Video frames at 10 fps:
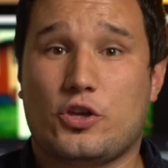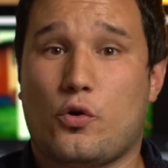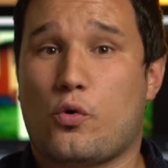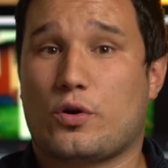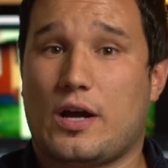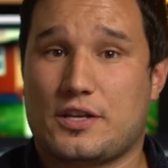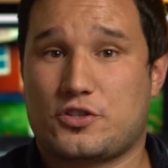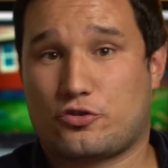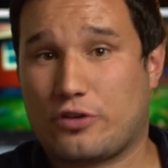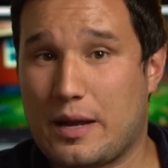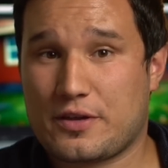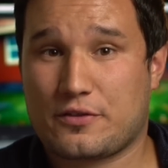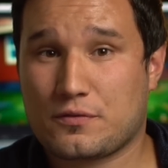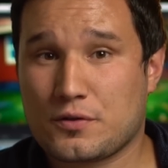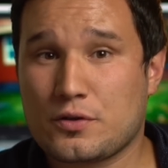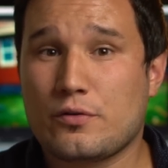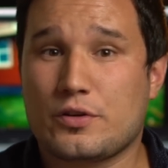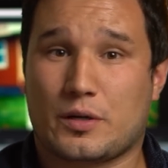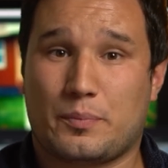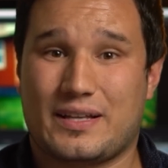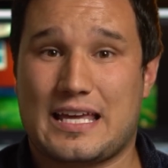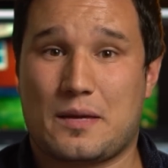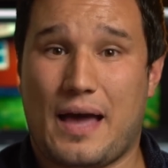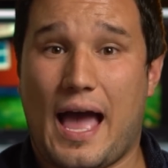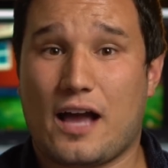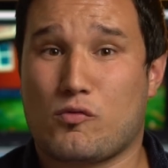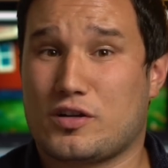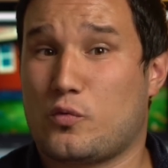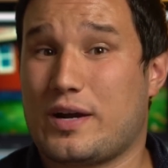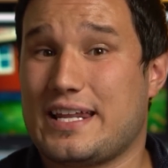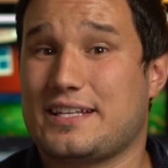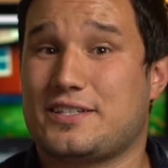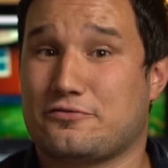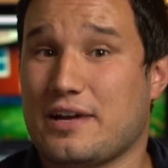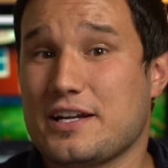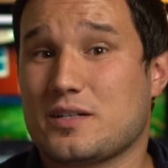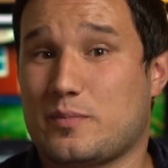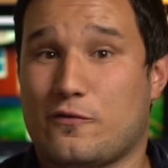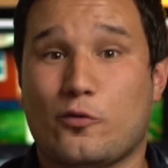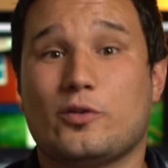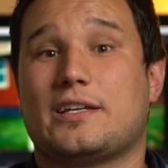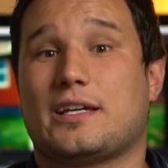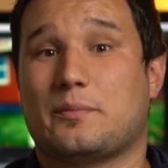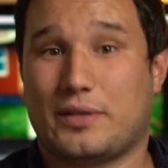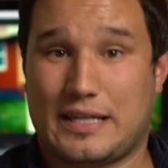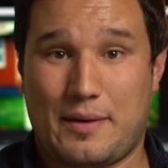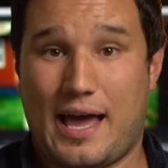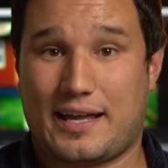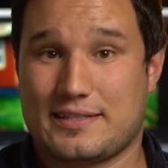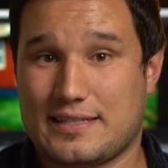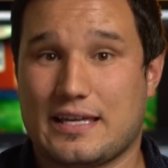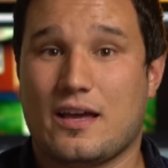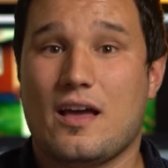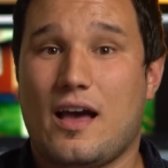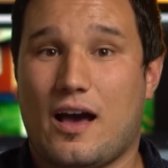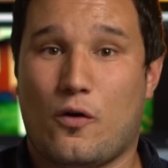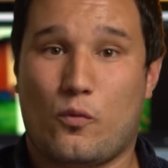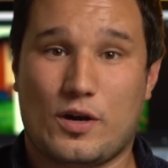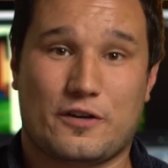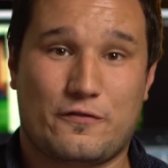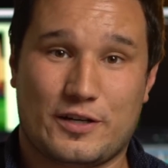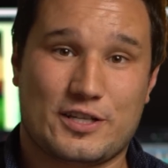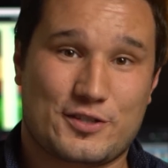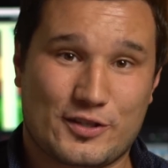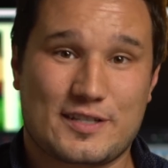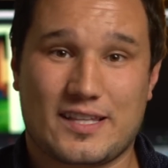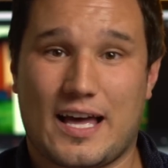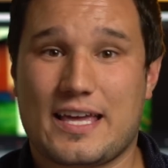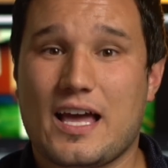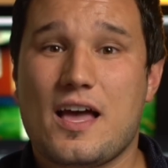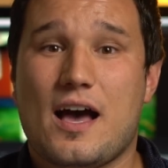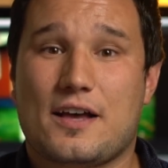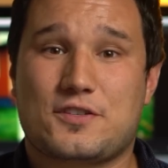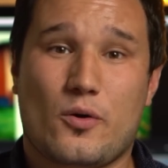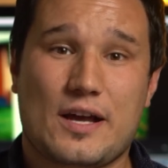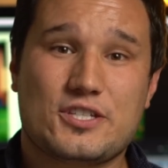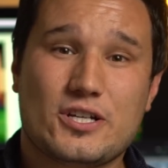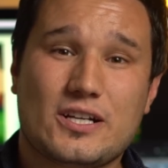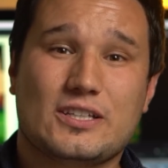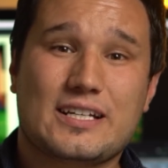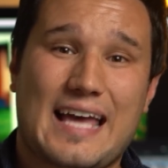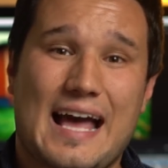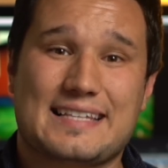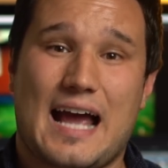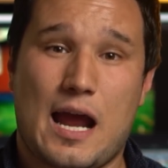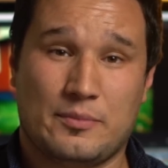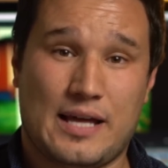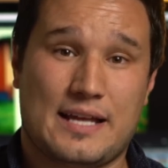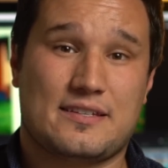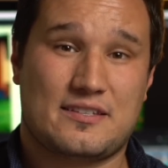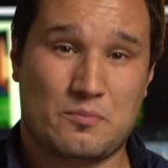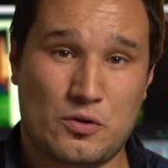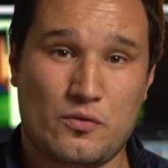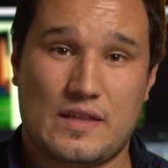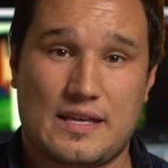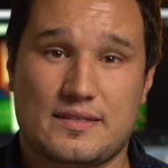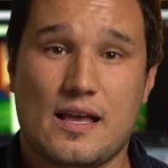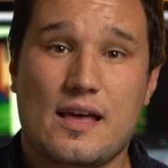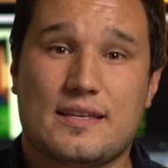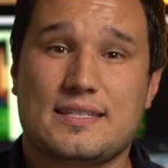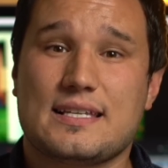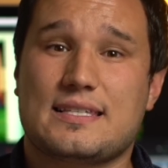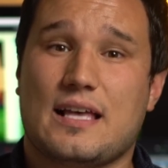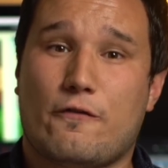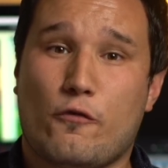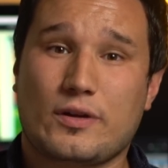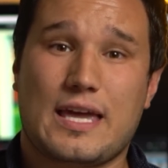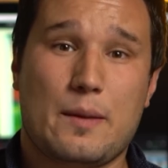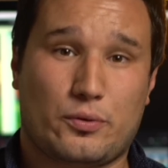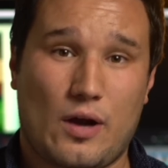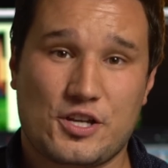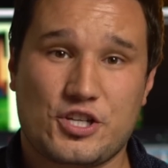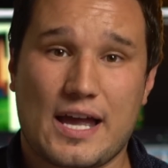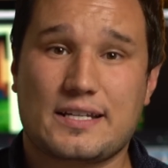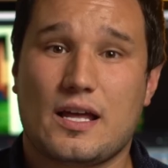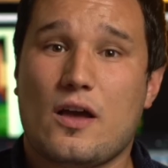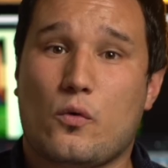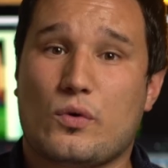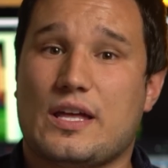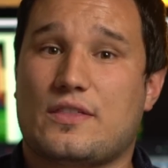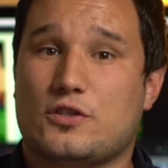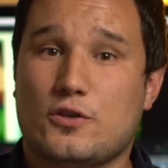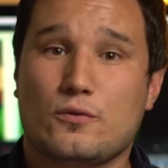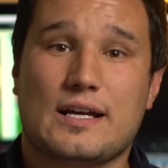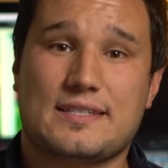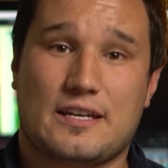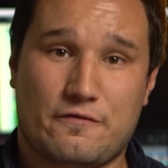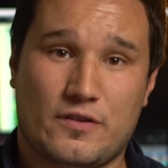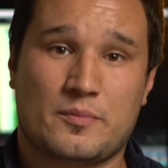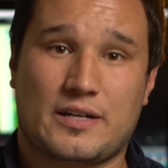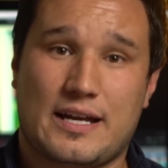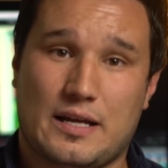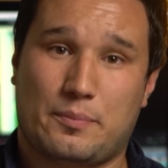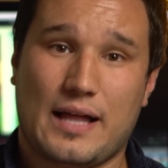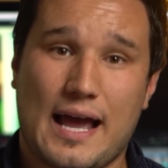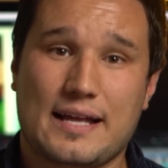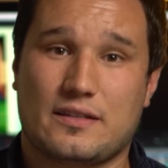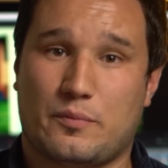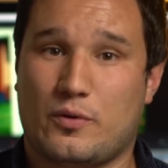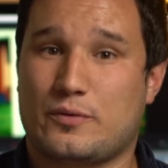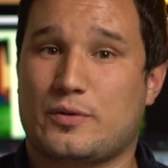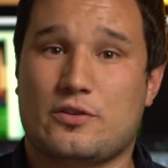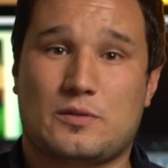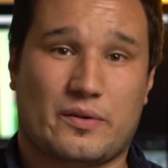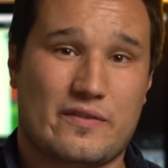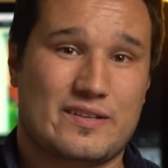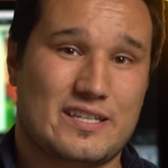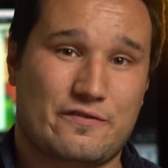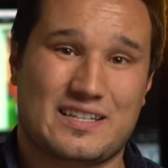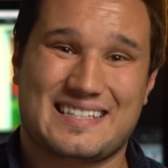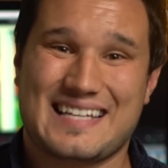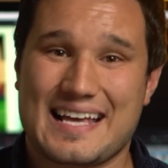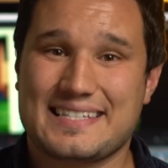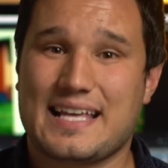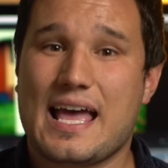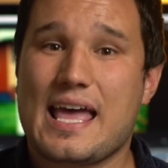you're uh, scrubbing through, you're playing back, or you're waiting to render before you can play back and see uh, what your footage looks like. Uh, so I took a look at timeline smoothness. This is a 4K project with two LUTs and film grain applied, the one we used previously for the test.